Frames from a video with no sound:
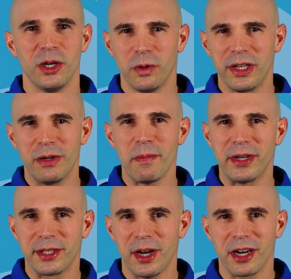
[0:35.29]
What do you want me to
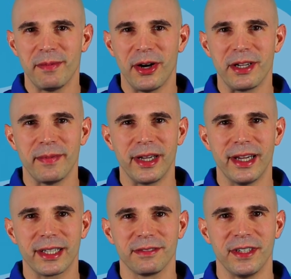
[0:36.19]
talk about in my
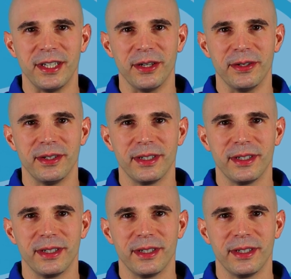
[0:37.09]
next video?